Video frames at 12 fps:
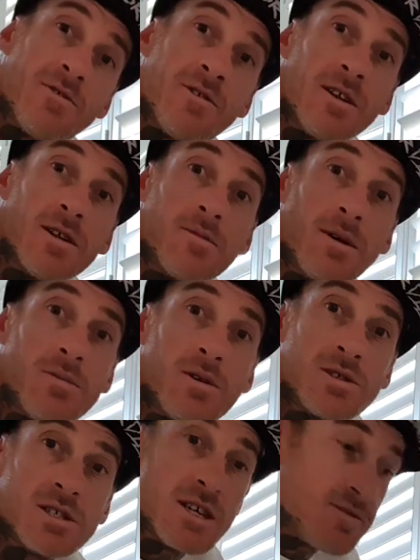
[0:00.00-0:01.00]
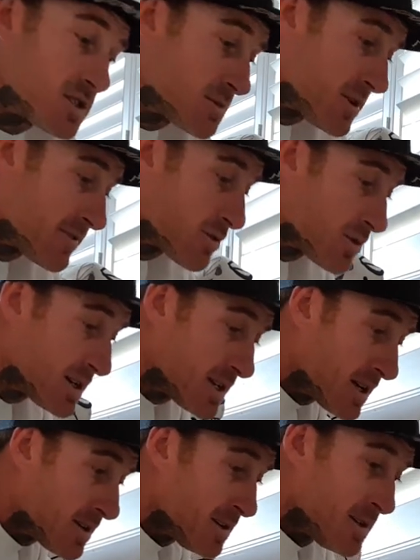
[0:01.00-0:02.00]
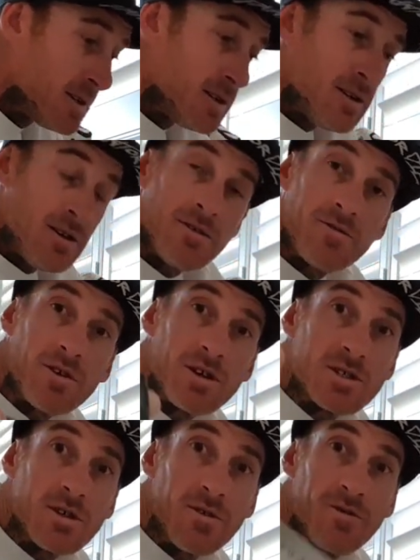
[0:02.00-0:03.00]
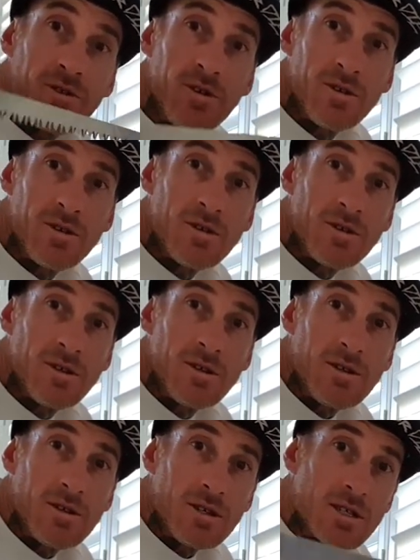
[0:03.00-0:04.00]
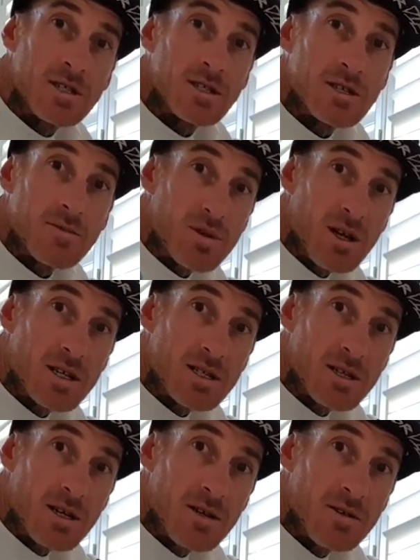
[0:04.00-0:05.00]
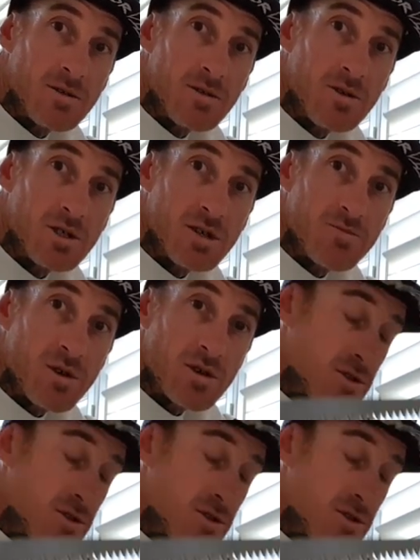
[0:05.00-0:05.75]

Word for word: filling them up. I'll just give you a bit of a rundown. First off, this is a plaster or gyprock